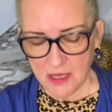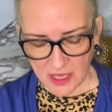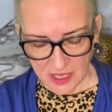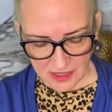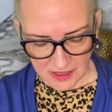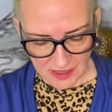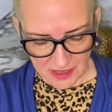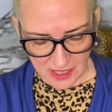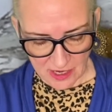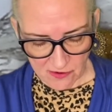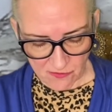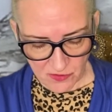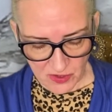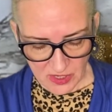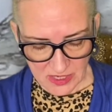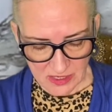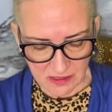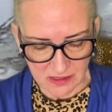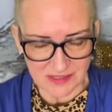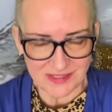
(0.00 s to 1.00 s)

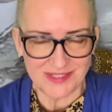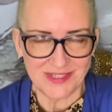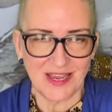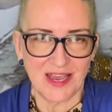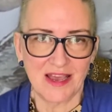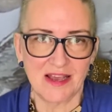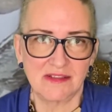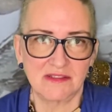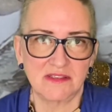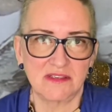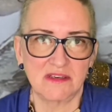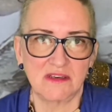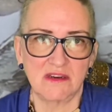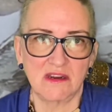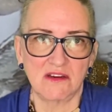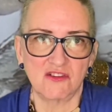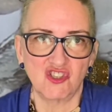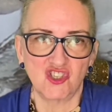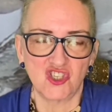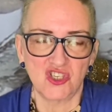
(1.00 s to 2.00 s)
loving, dancing,
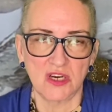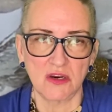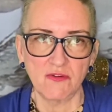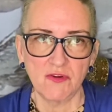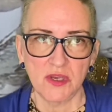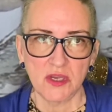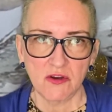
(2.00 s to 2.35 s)
and sharing